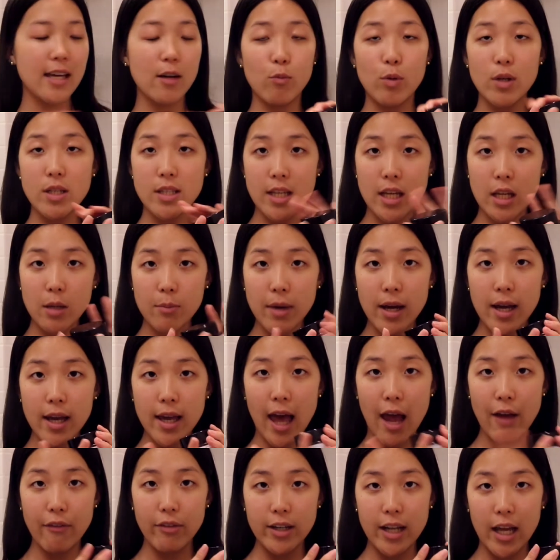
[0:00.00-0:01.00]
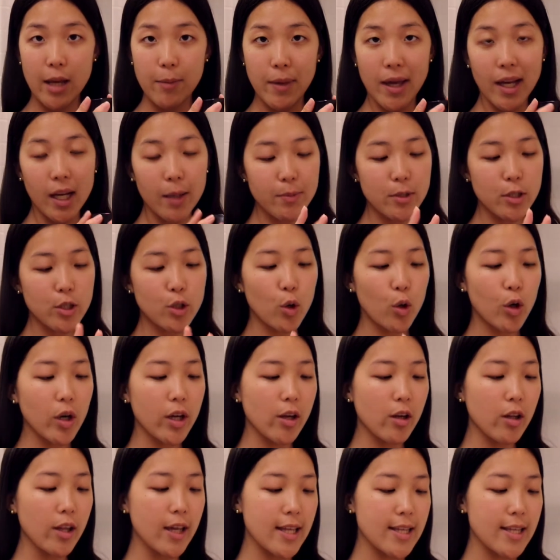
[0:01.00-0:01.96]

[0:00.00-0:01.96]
It was in my everyday makeup tutorial.